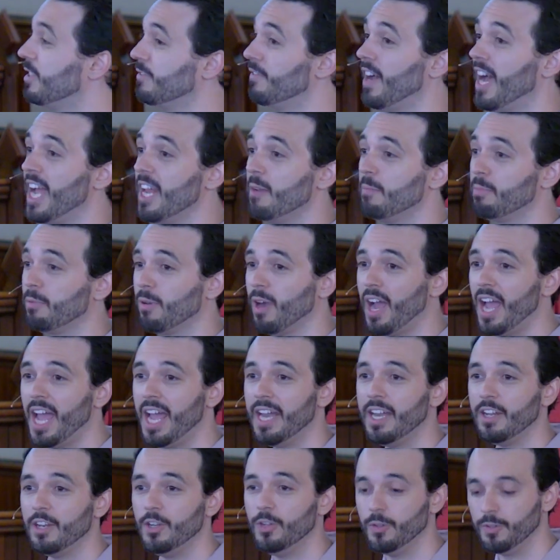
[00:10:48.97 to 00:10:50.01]
divine
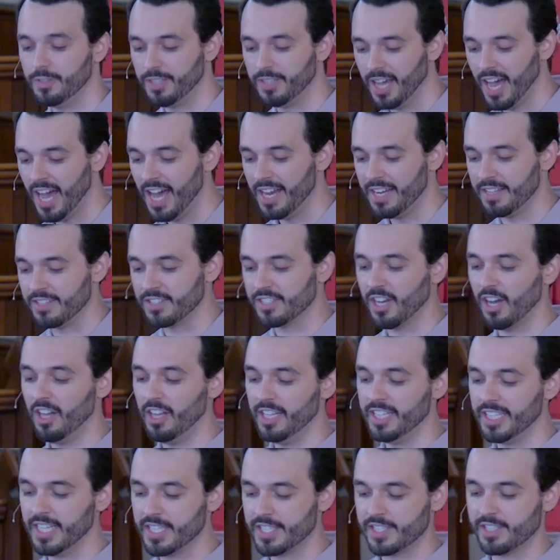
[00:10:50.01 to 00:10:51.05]
pride in who God is
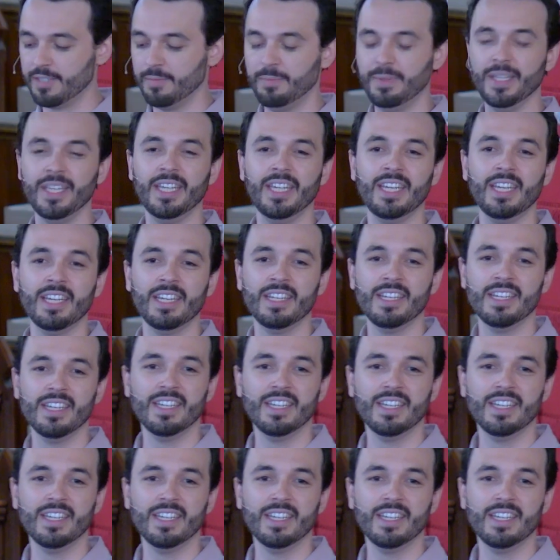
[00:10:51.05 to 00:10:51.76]
calling us to be,